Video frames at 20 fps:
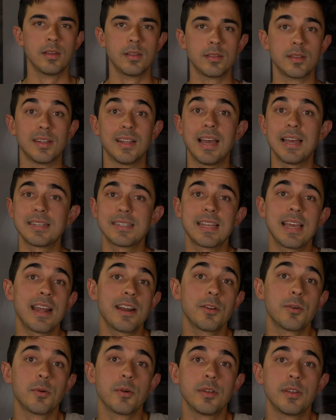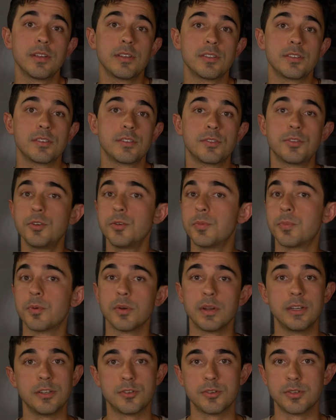The last category is super
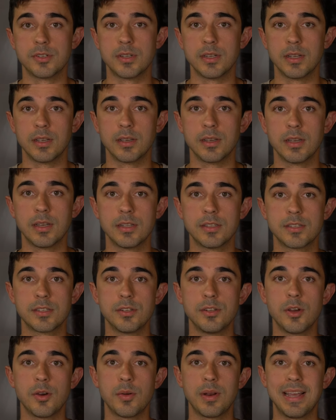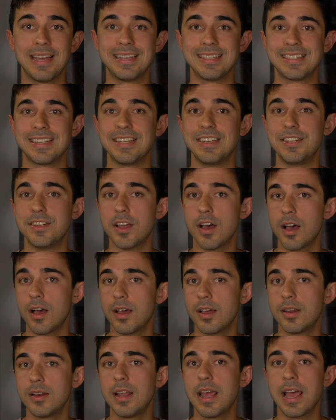interesting. It's known as
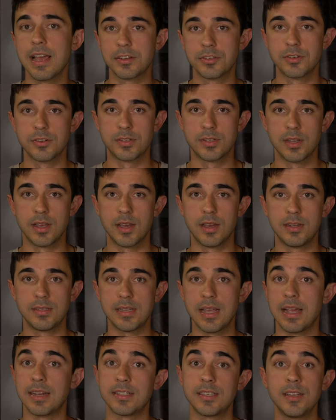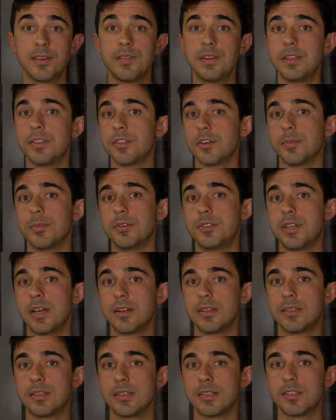non-exercise activity
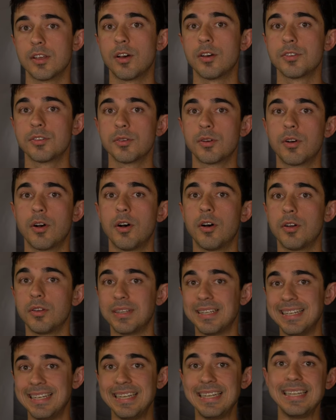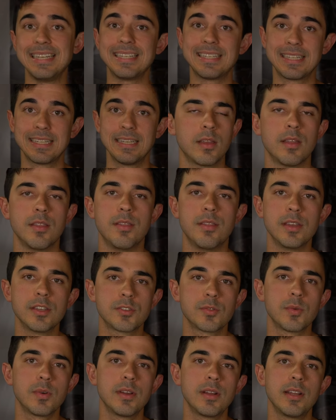thermogenesis, also called NEAT. This
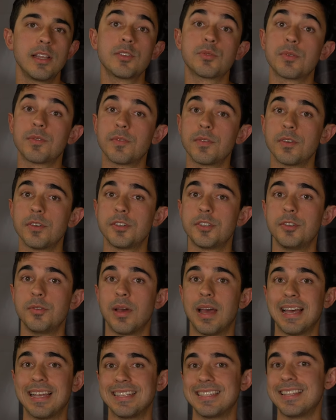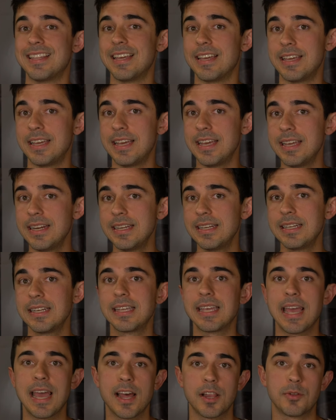one is referred to as the hidden
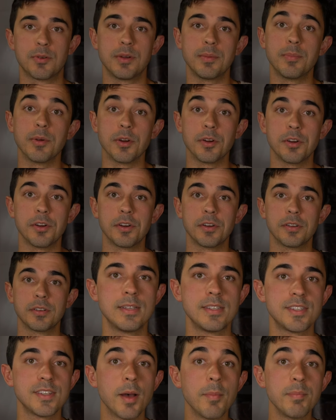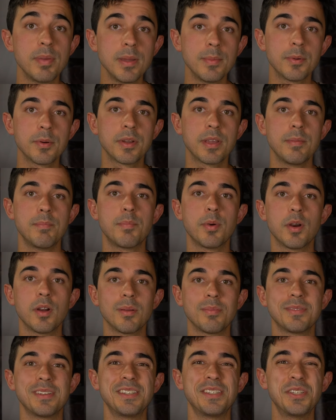calorie burner. Some people can burn
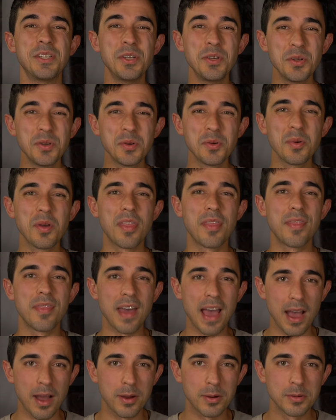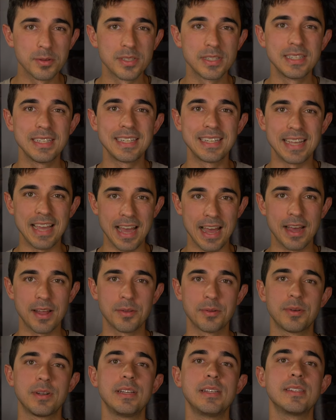up to 2,000
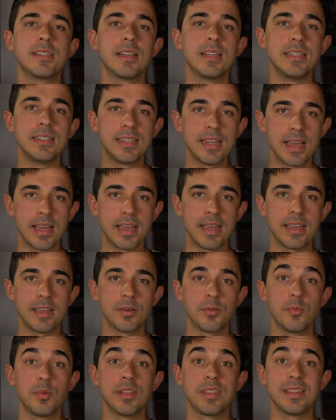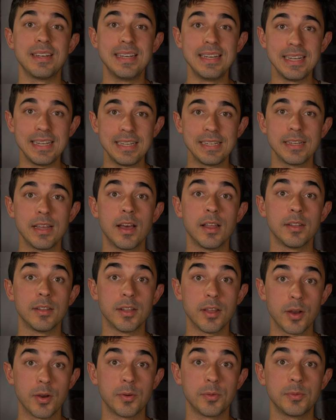calories a day with NEAT
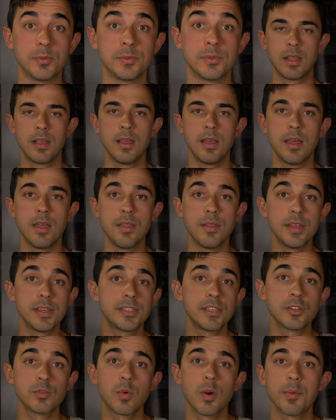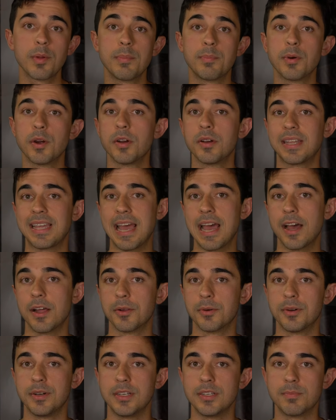alone. This is where we burn
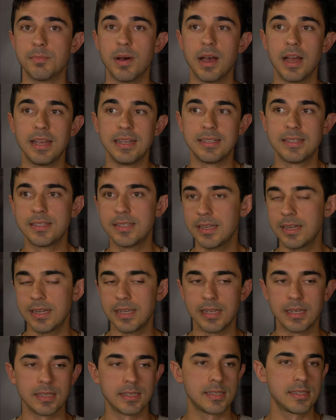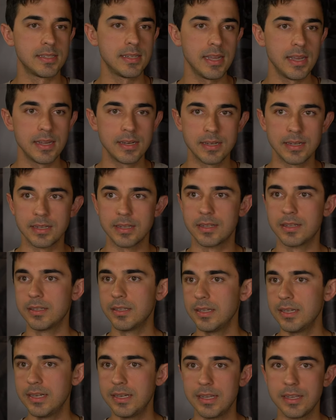calories by sitting, standing,
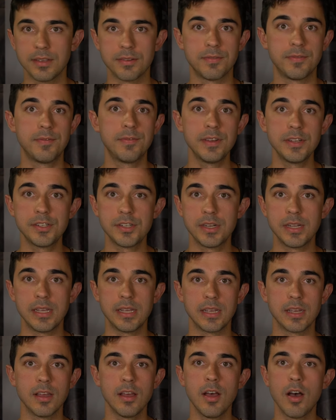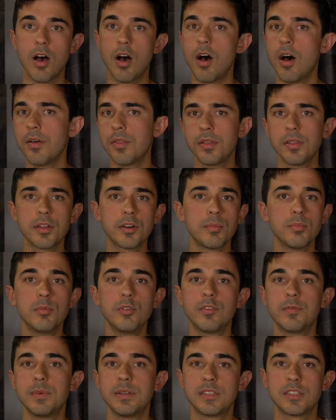cleaning, fidgeting, all the little
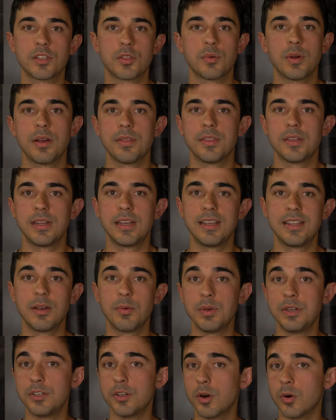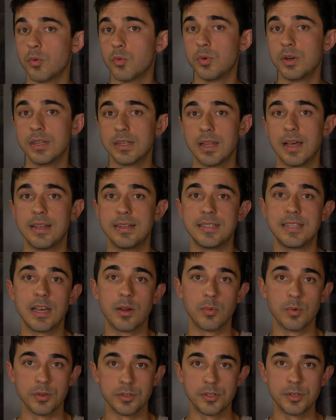movements throughout the day that we don't realize that
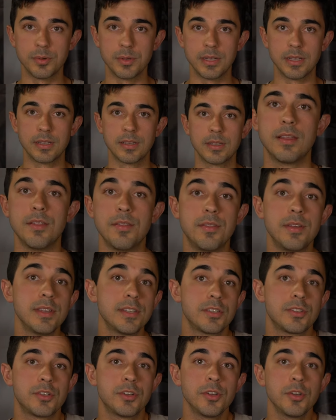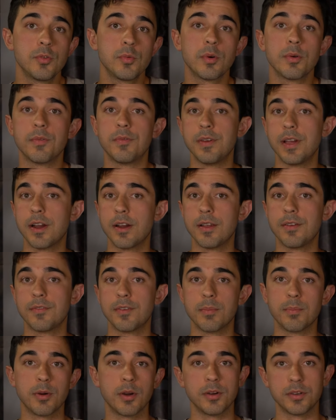we're doing. This too will vary
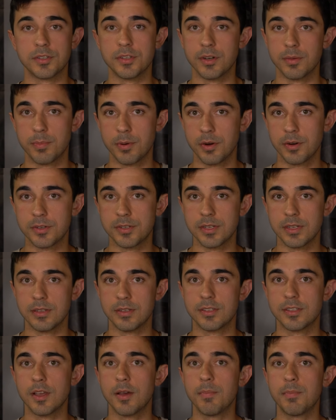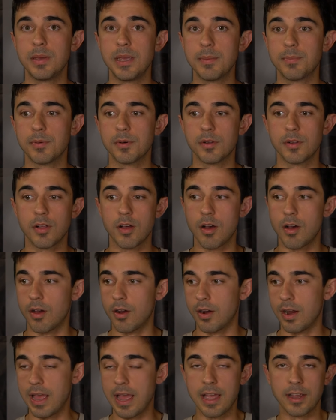from person to person. Some people
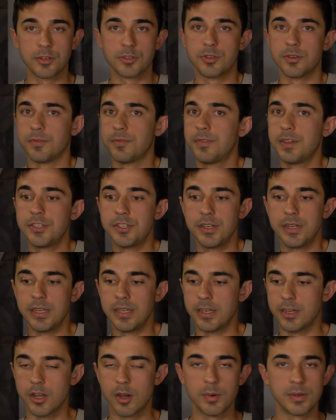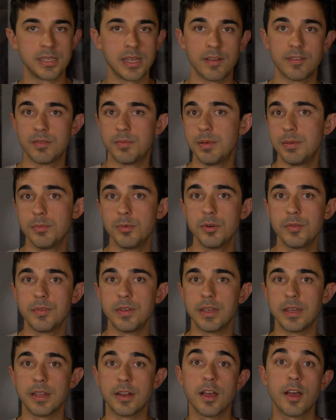are extra fidgety and always have to be
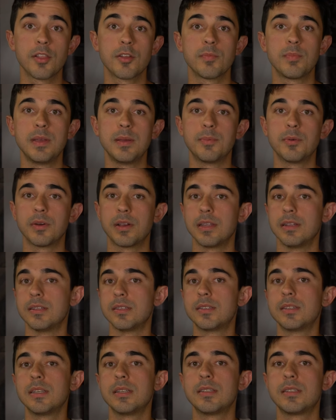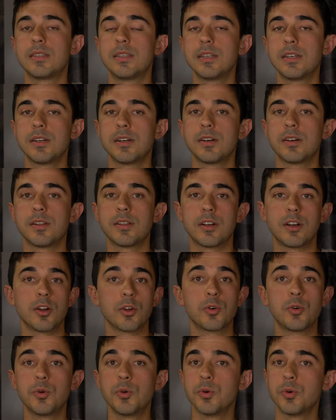moving, and other people can sit still and are
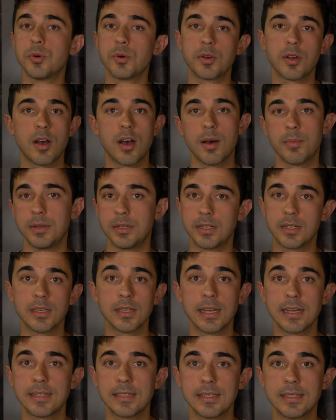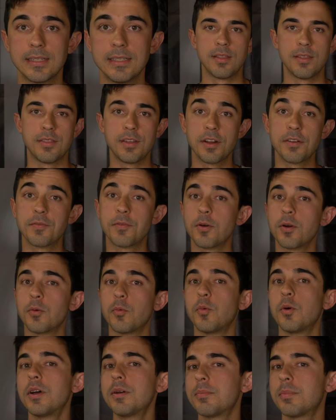cool, calm, and collected. Therefore,
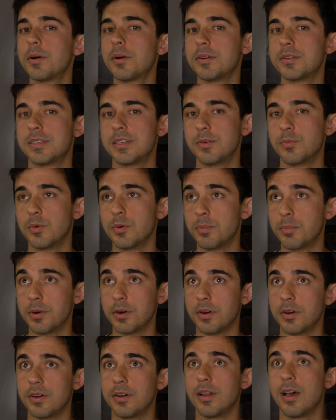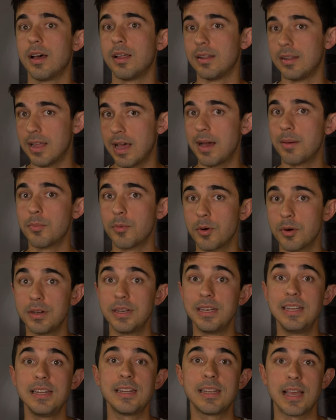one person will burn a lot more
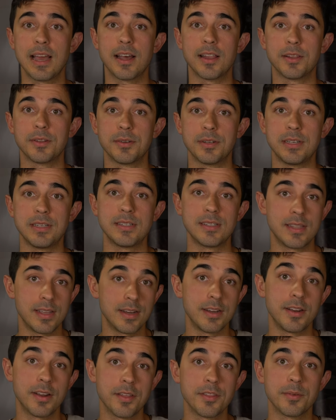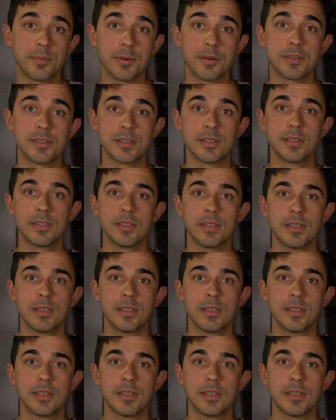NEAT calories than another person.